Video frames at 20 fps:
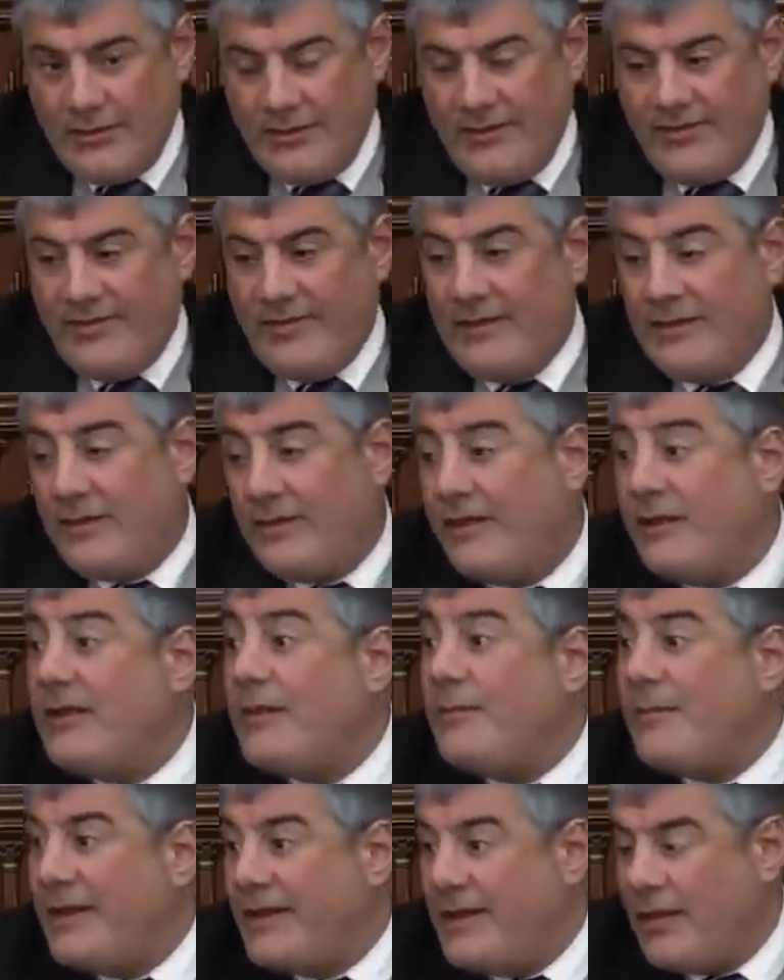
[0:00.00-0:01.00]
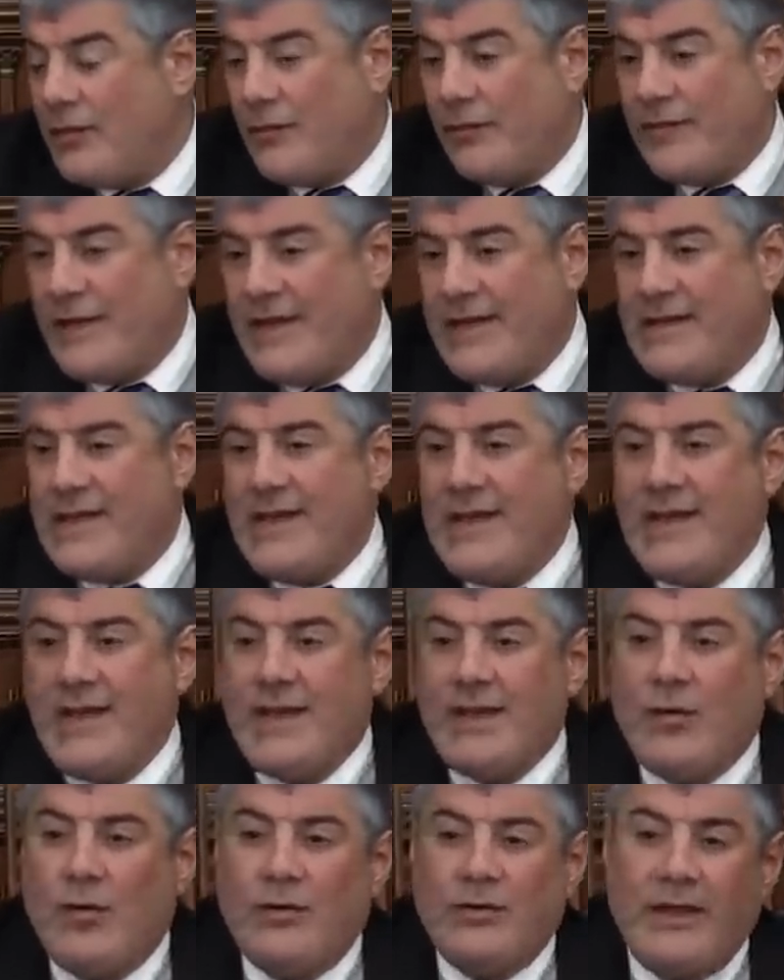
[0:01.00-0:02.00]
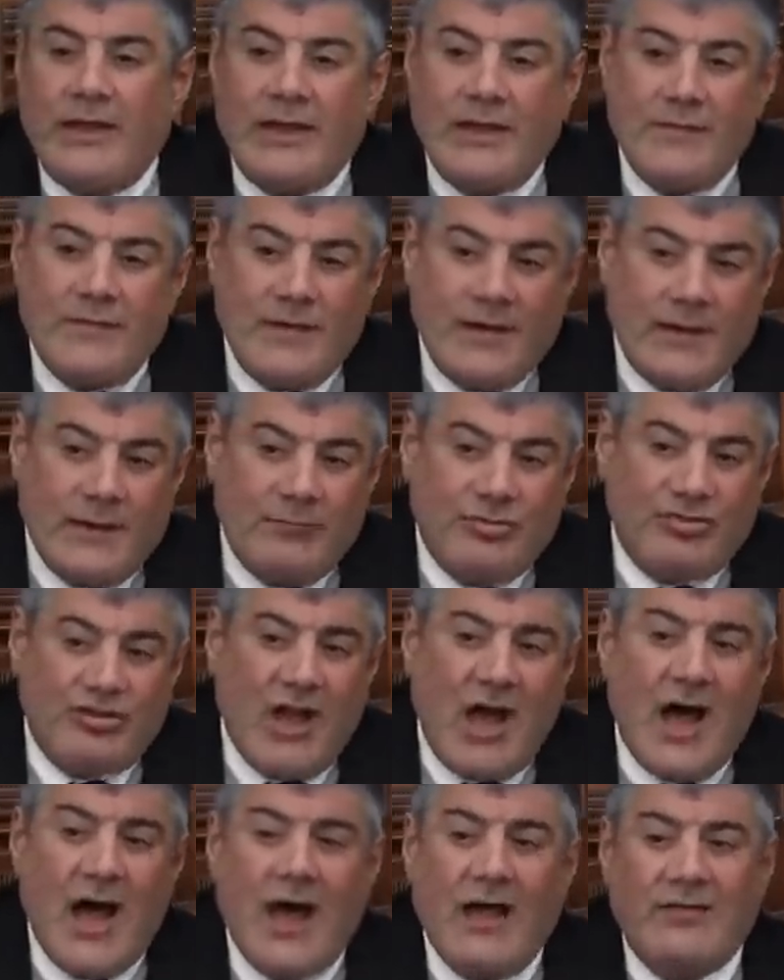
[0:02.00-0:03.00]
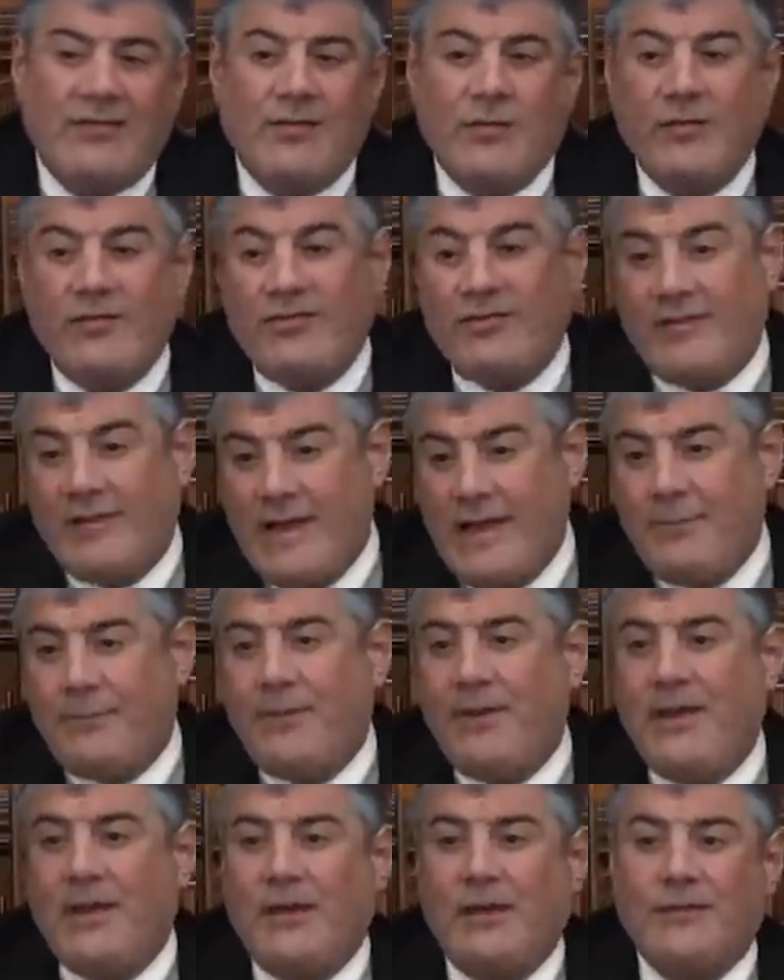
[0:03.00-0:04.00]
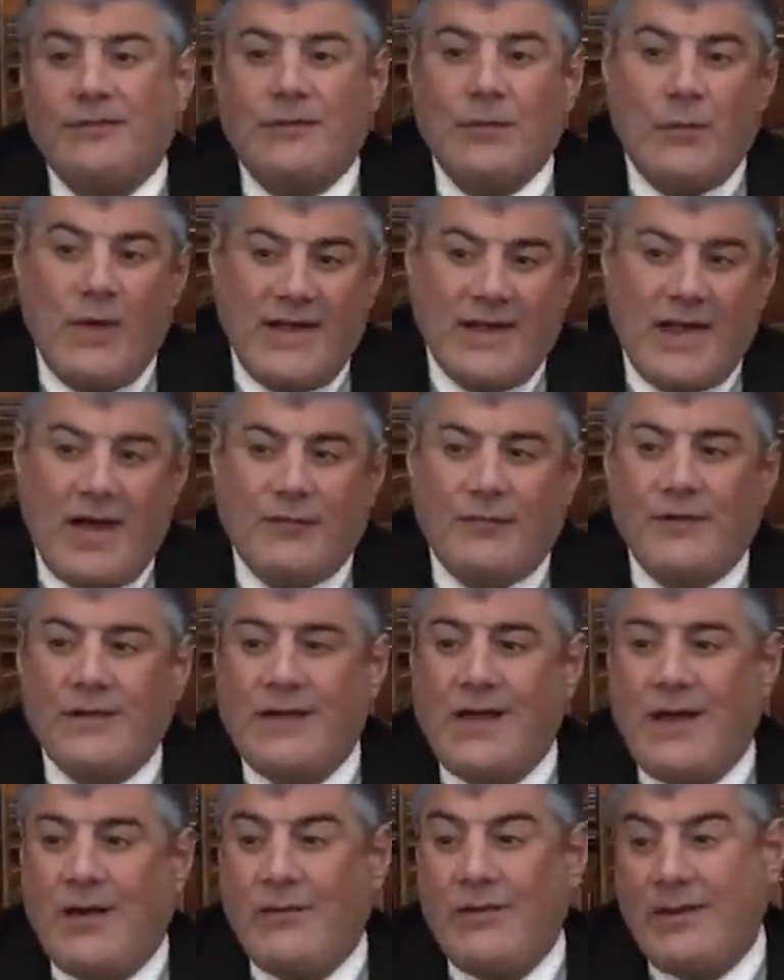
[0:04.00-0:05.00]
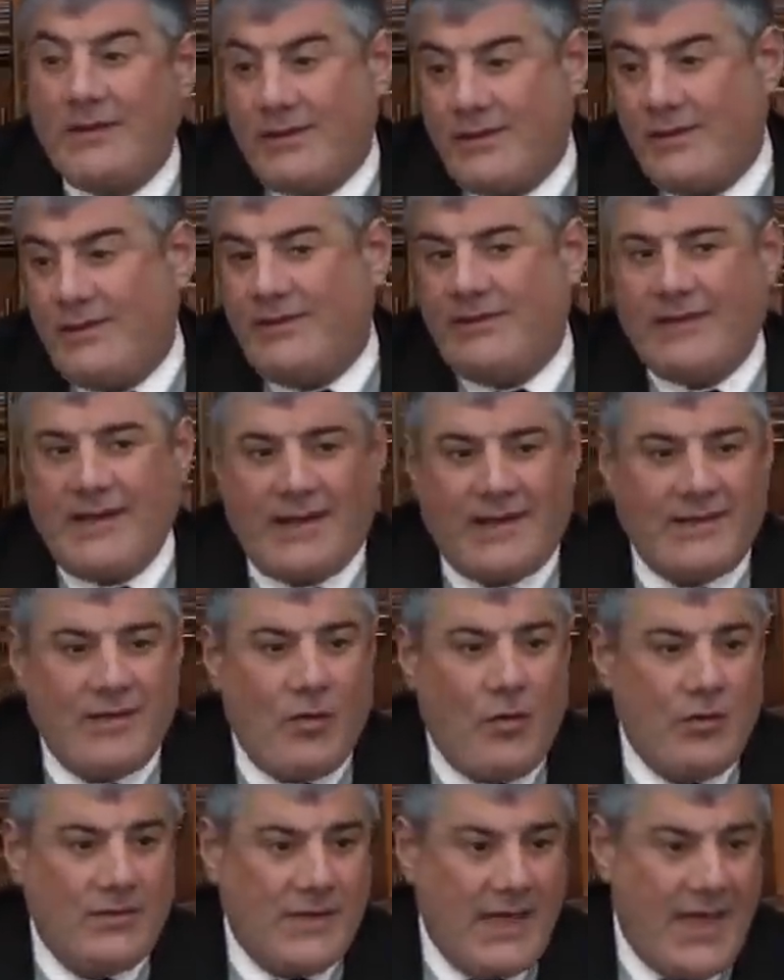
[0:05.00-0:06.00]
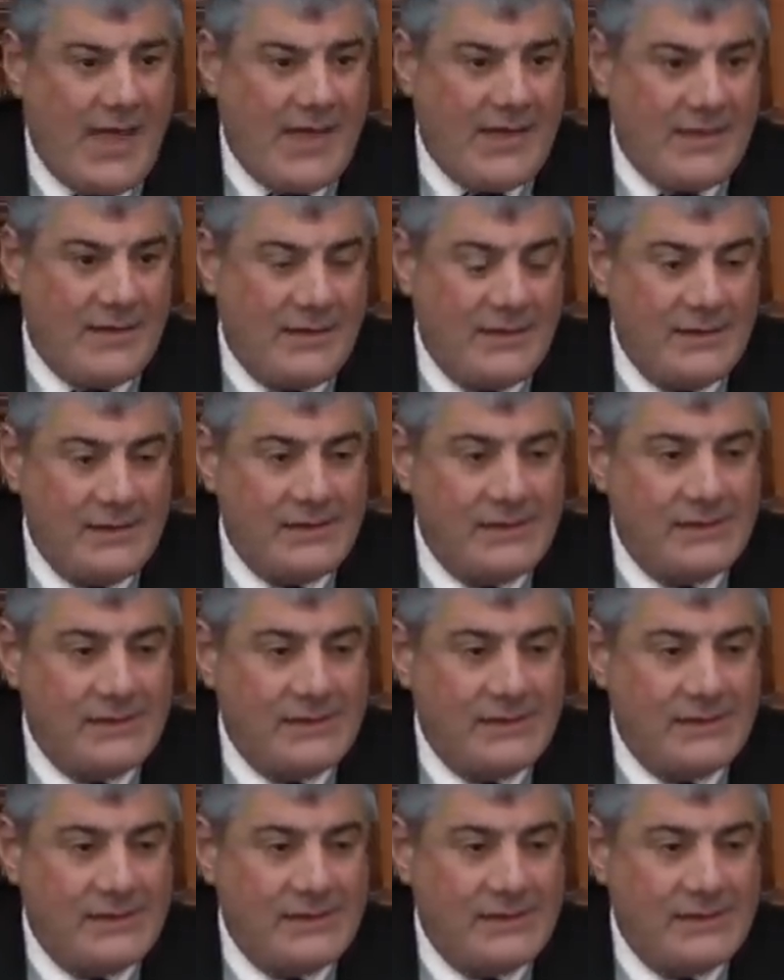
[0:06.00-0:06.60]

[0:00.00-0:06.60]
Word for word: is in the, in the middle of eating, or they're giving him shots, or he's sleeping, you have to wait half an hour, it takes the whole day.